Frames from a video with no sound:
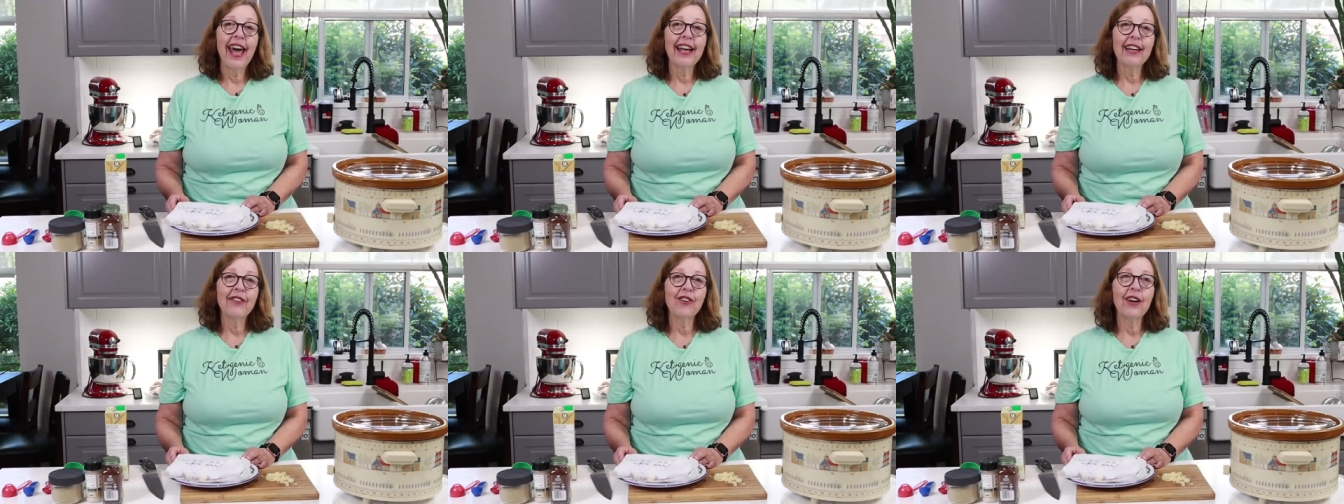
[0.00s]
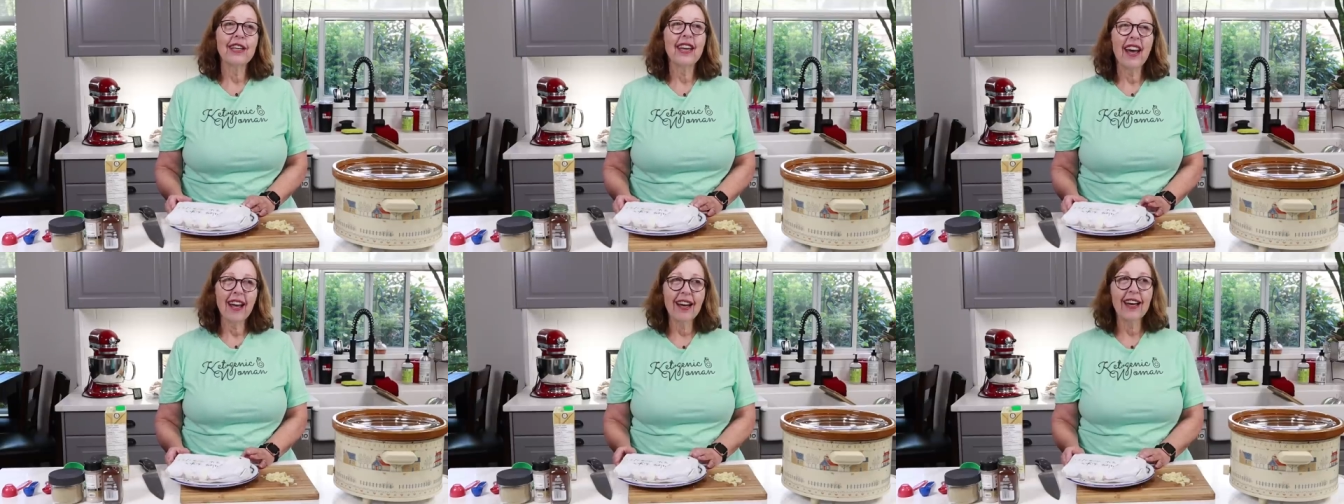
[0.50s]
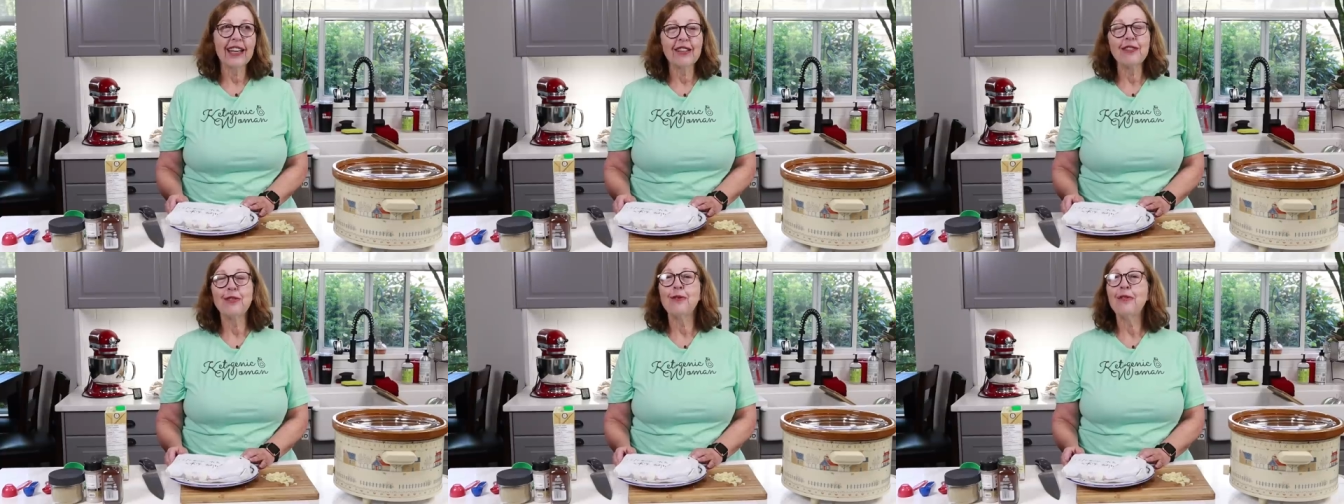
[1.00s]
and I thought, yeah, I
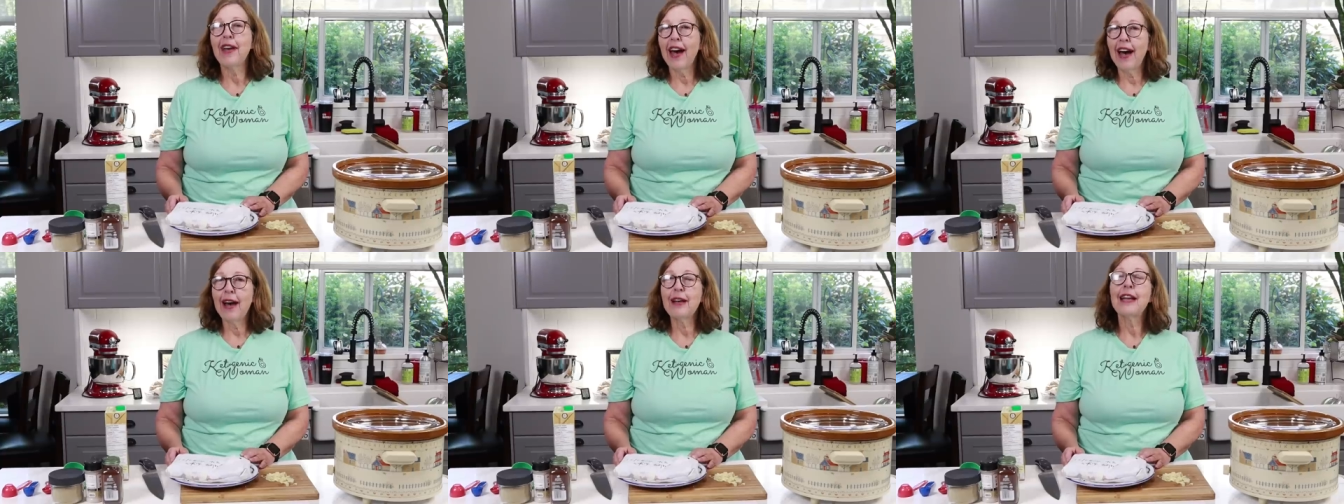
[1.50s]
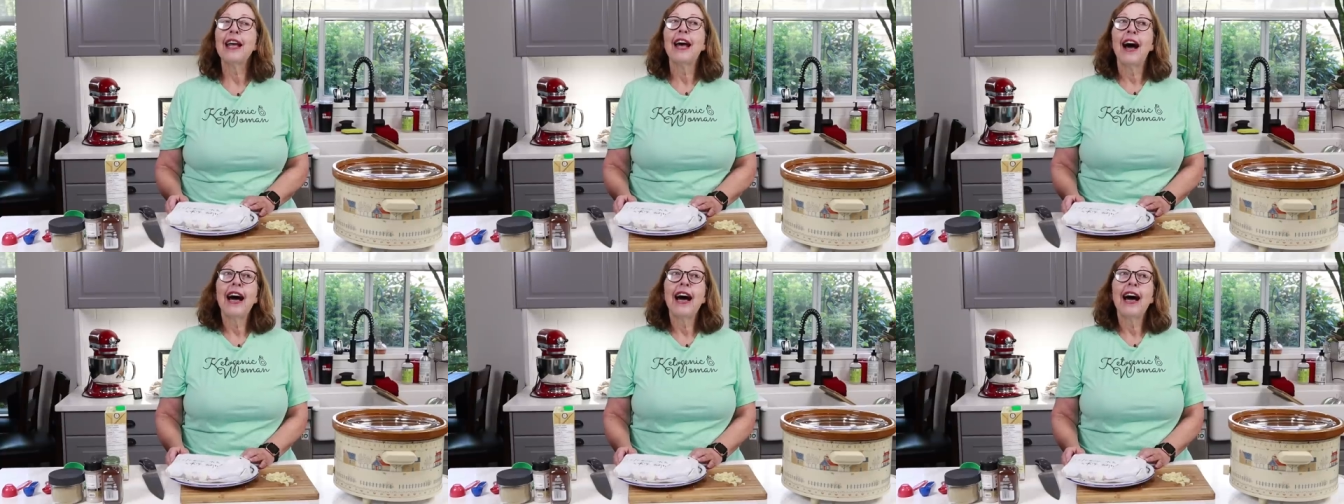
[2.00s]
could do that.